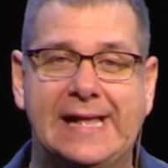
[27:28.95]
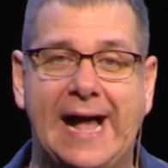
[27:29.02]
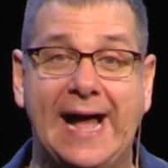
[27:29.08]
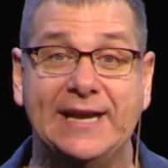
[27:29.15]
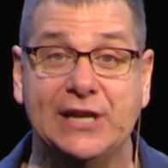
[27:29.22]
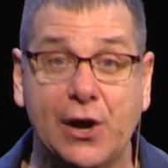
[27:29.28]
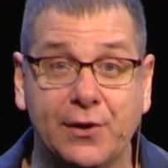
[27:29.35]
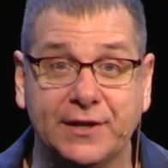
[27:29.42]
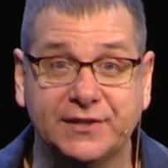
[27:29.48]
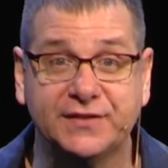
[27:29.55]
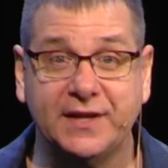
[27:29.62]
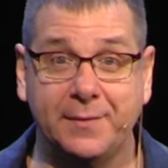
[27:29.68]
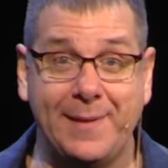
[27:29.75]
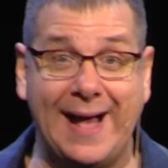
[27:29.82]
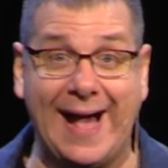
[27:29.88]
I noticed
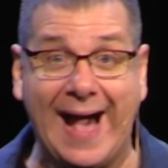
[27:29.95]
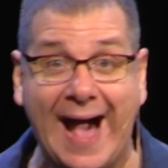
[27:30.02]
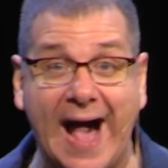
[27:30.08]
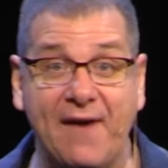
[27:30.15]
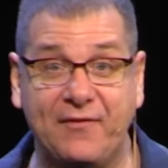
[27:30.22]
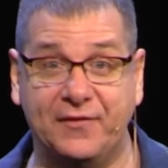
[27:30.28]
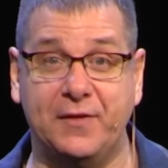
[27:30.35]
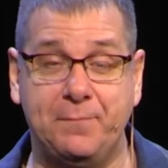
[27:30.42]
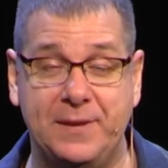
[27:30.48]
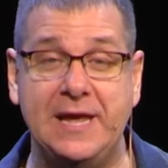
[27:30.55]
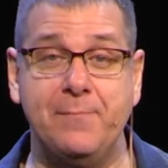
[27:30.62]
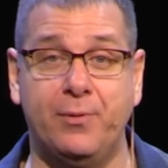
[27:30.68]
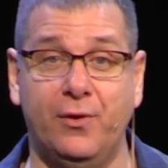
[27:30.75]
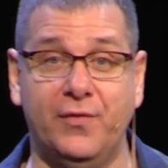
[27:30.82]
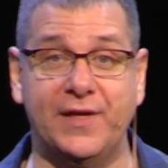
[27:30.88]
that about half of the
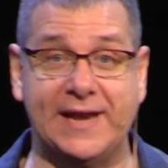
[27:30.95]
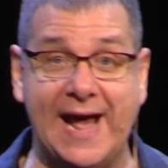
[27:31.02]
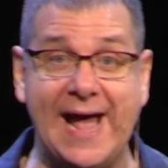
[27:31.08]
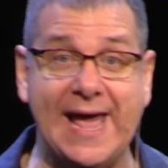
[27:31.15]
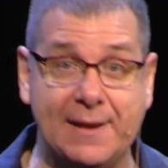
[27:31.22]
people that I